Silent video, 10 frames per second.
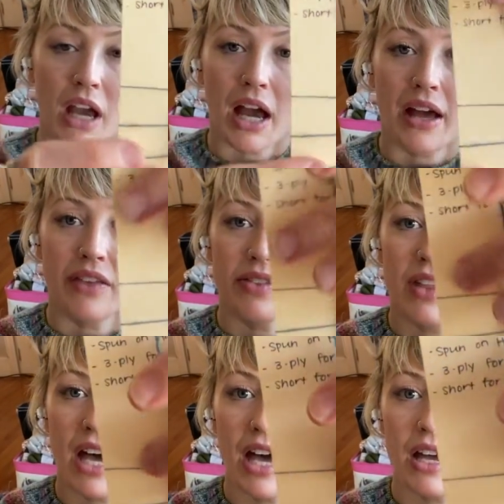And
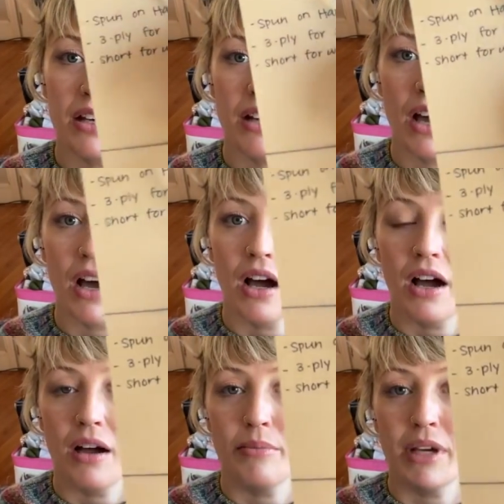then
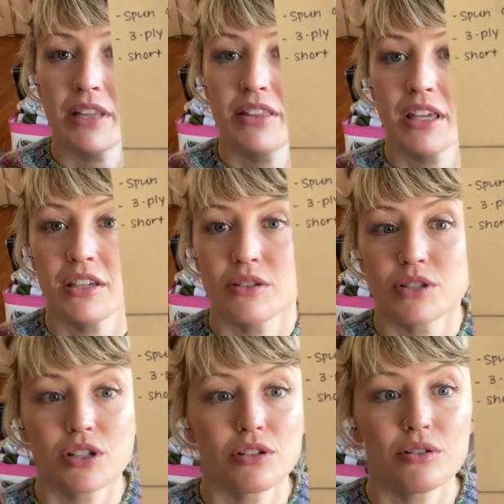um, thank you
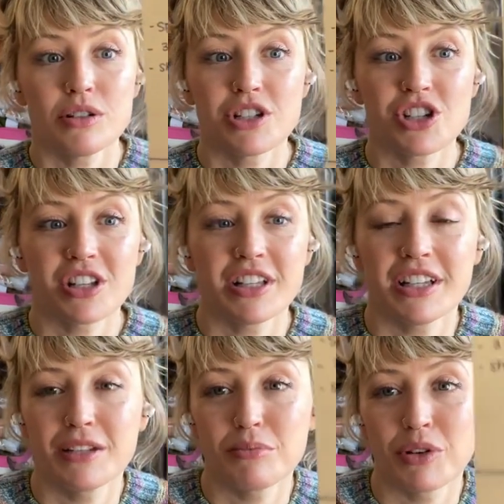to
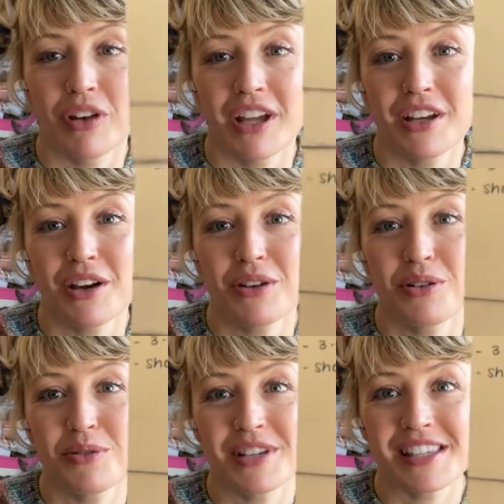Jillian Moreno
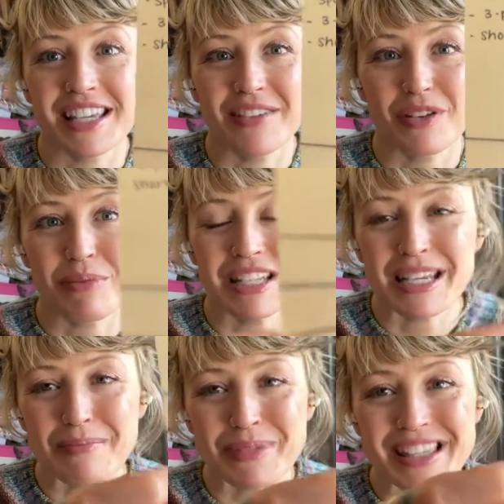who is giving me
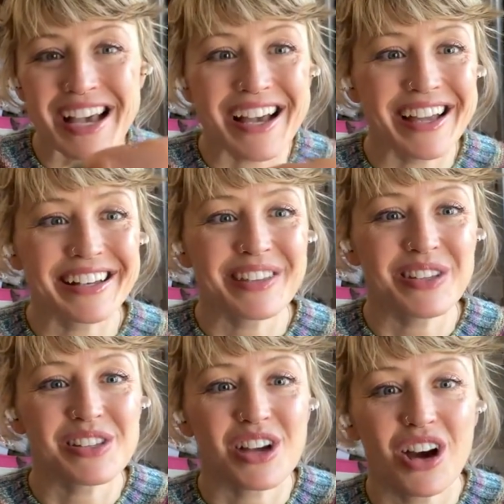tips on
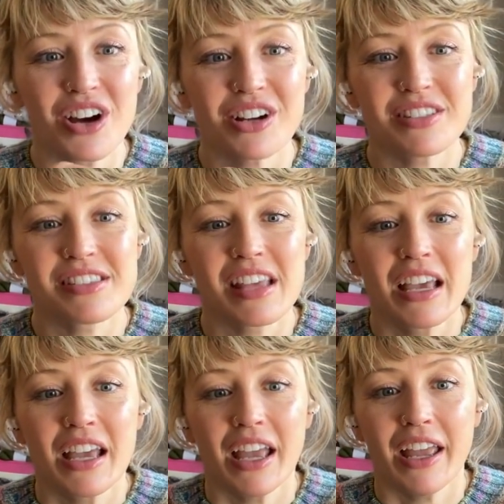these cards.
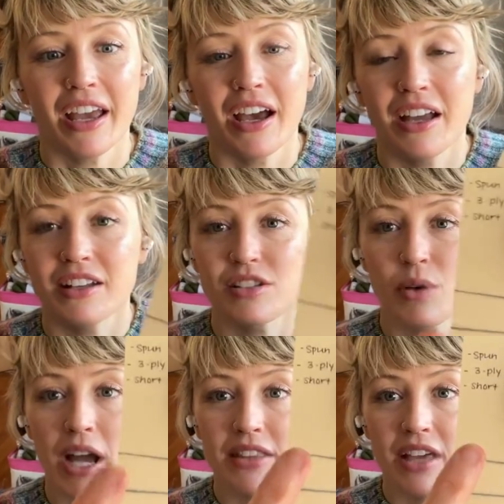And so
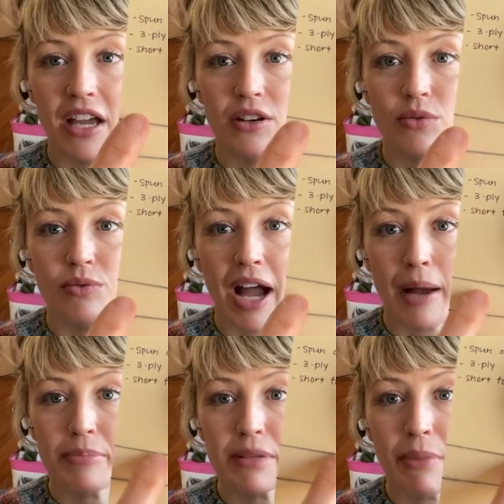I then
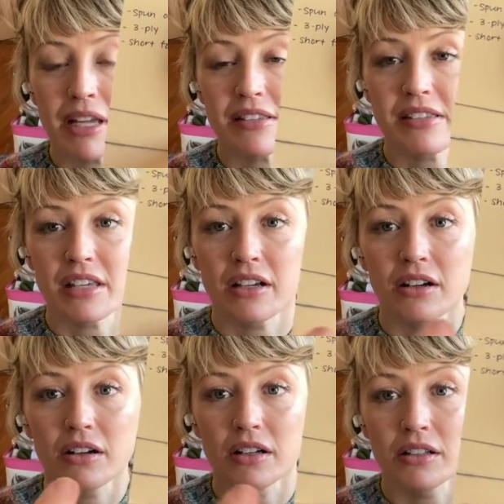wrapped my
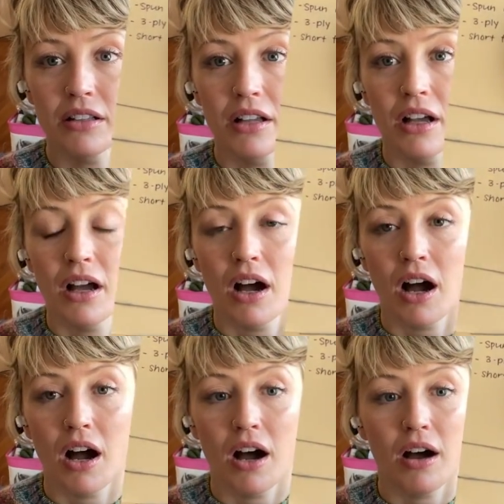single
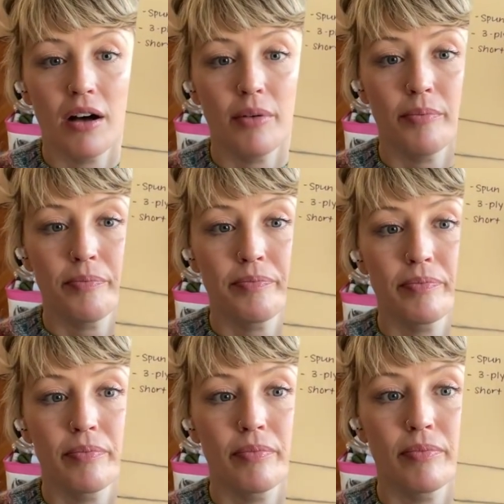um,
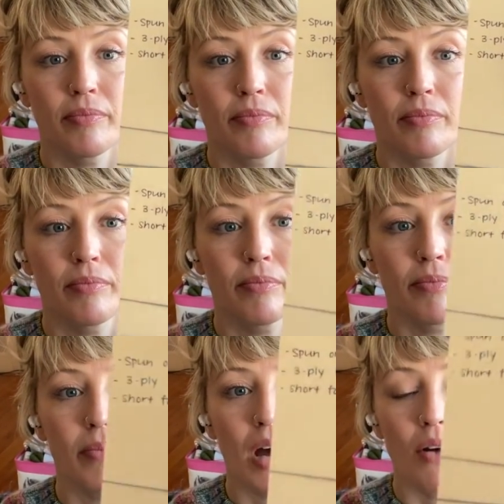
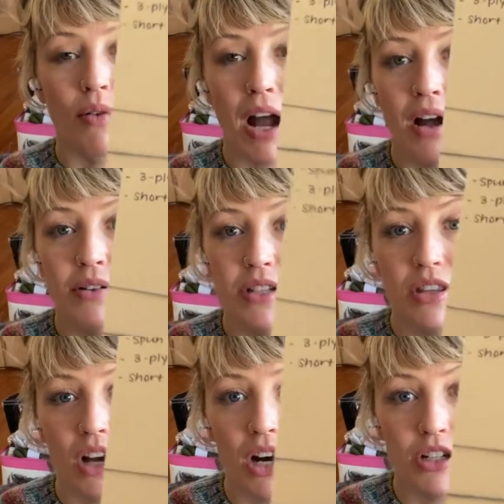around the
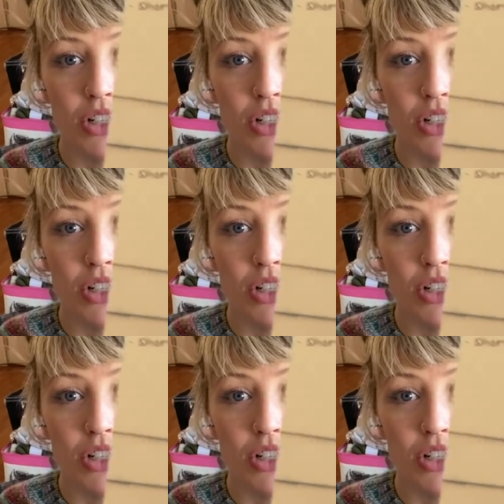card